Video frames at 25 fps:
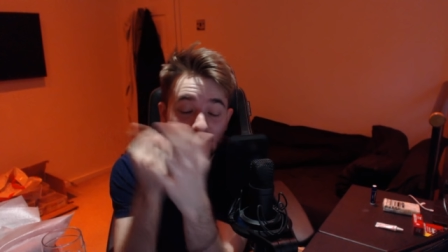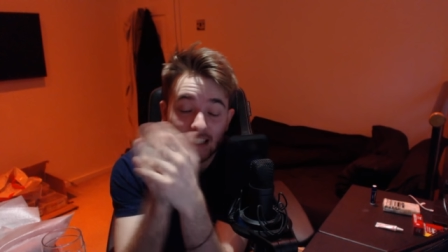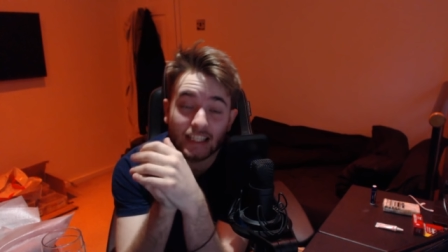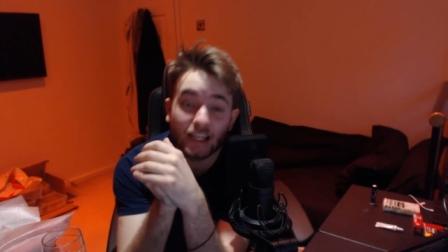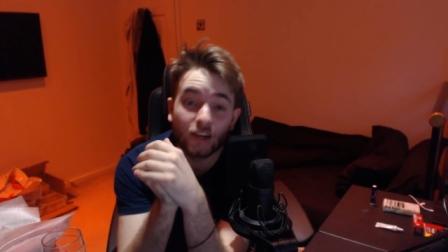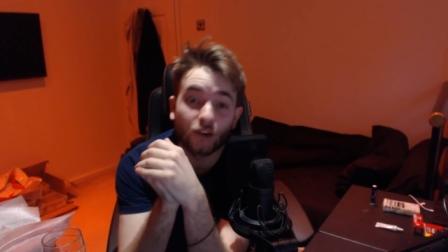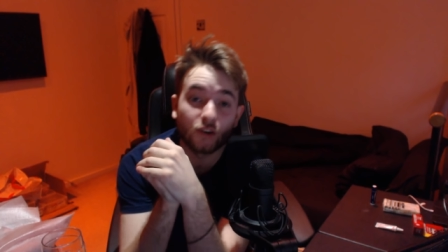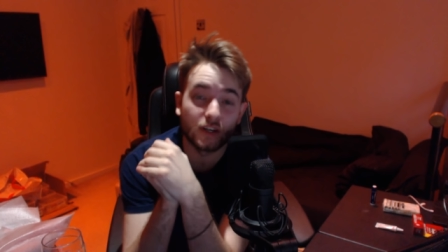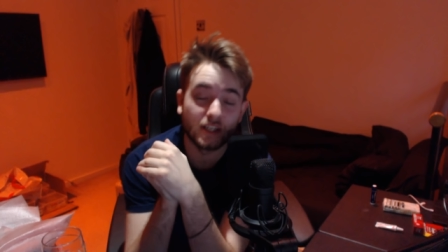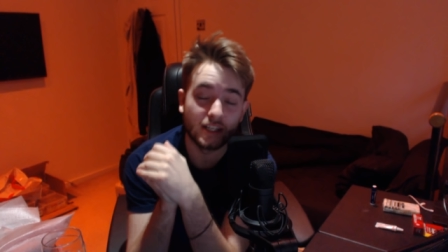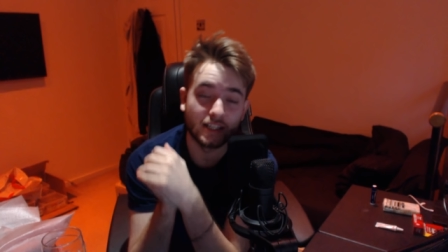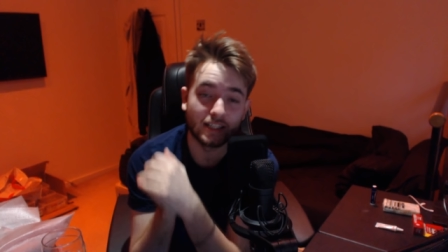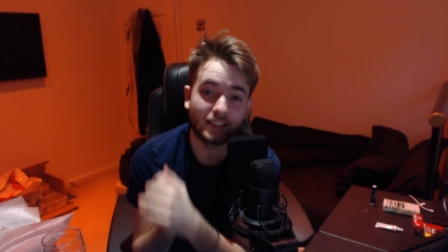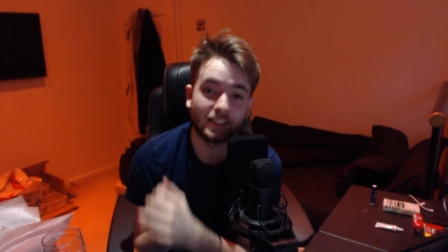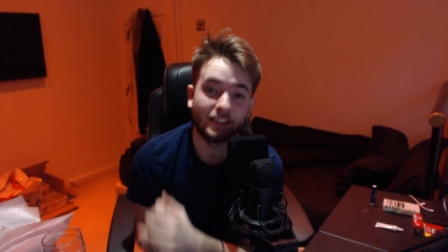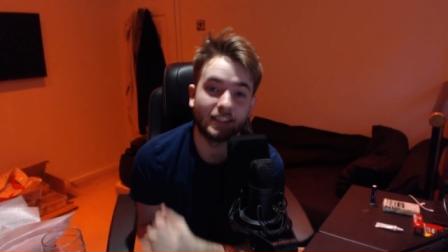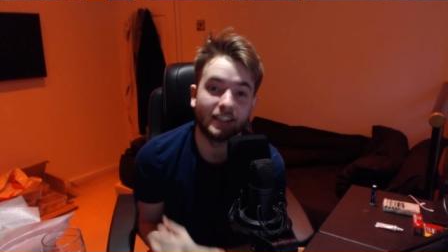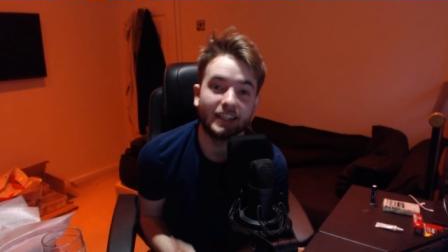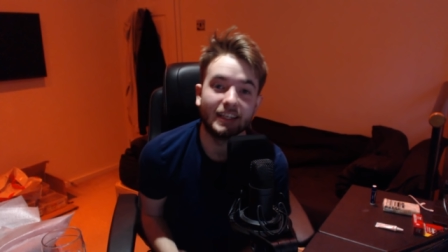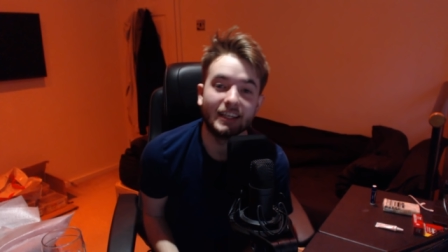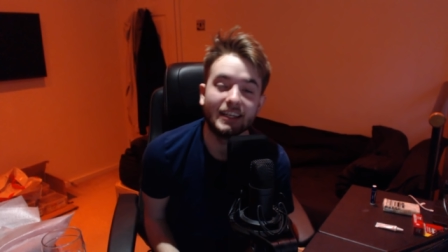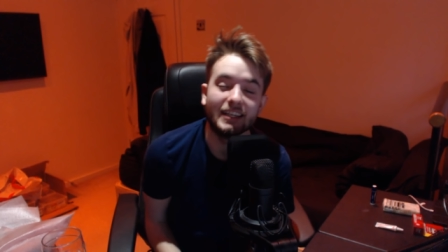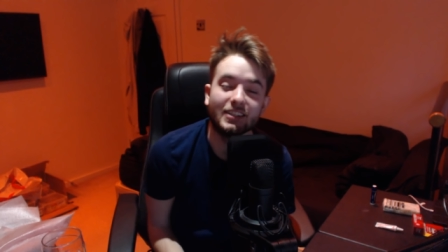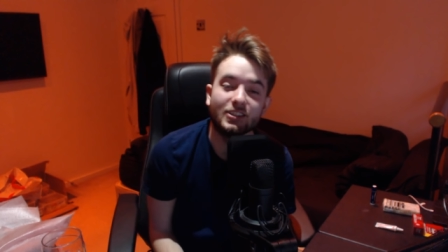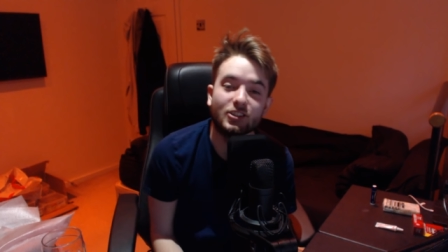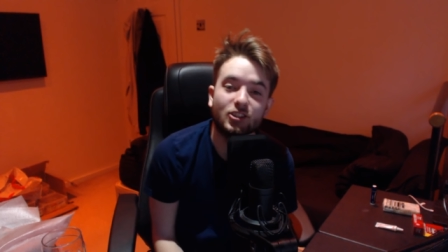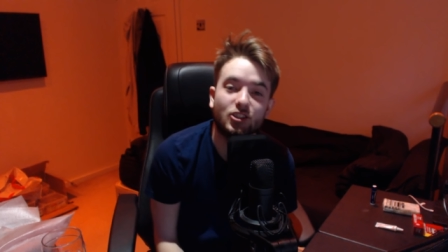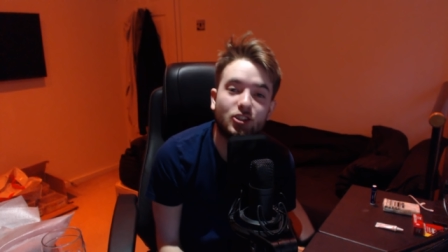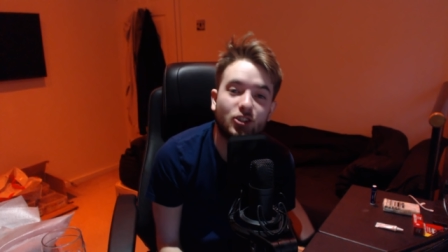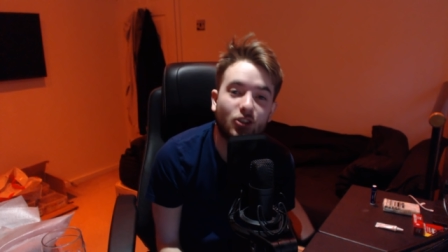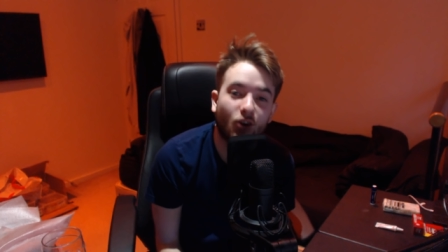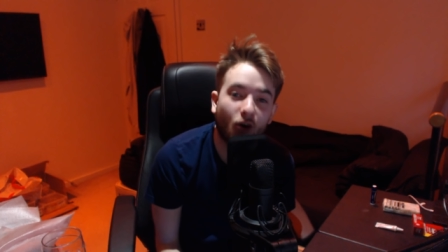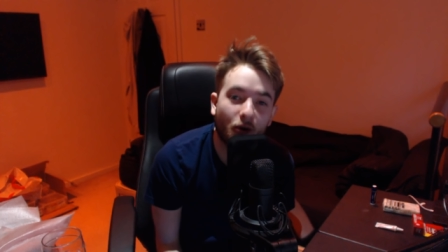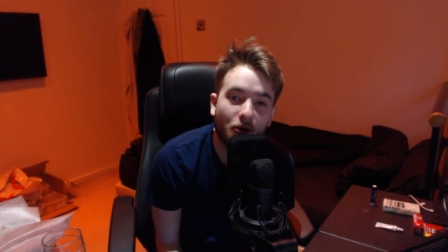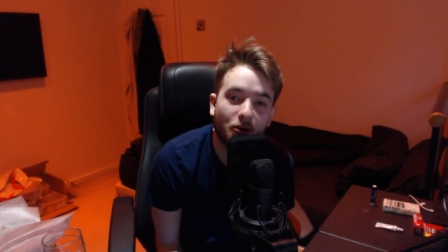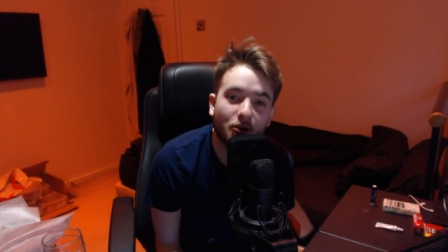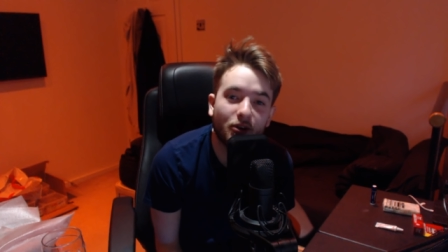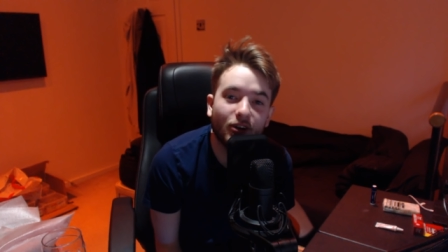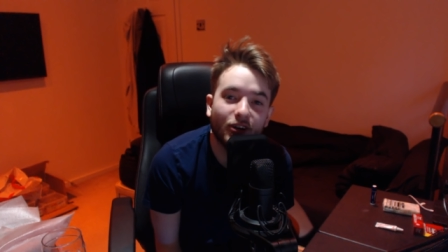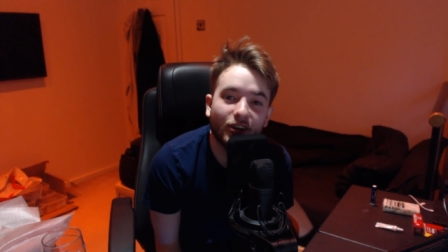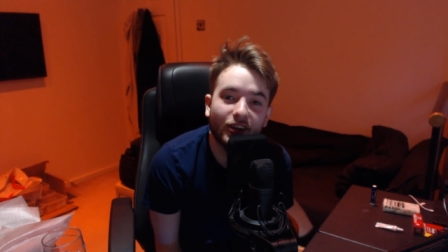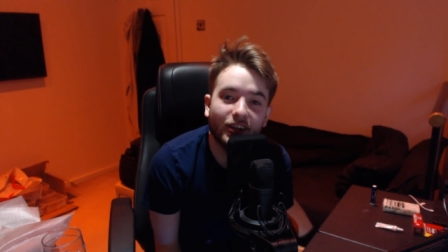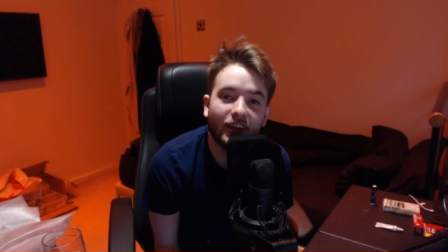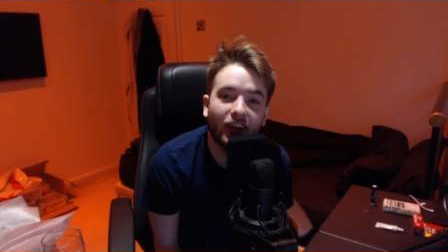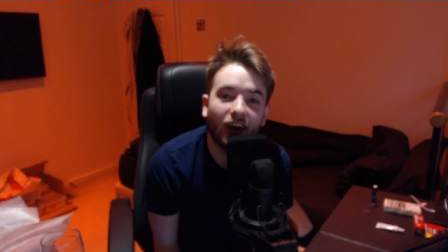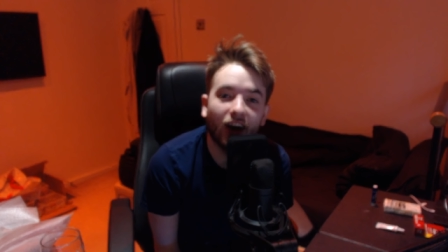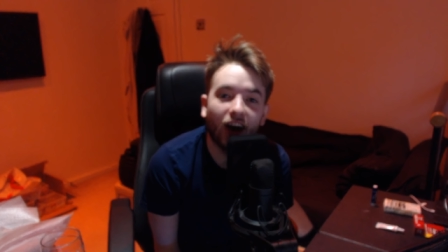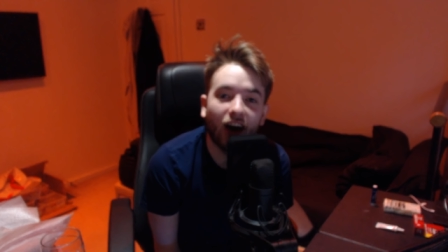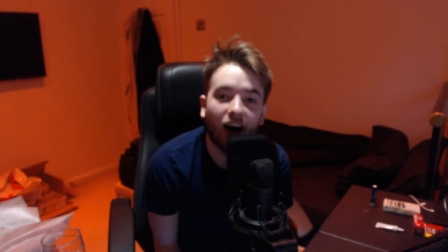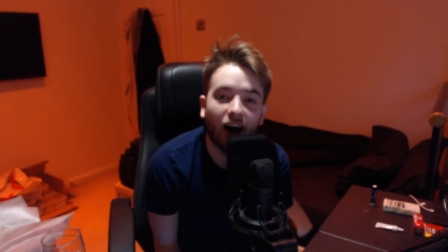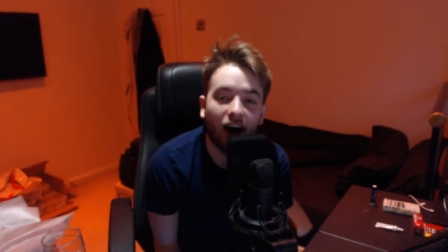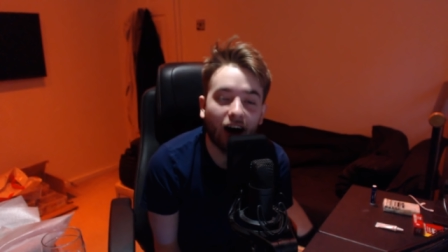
Seriously, it's so good.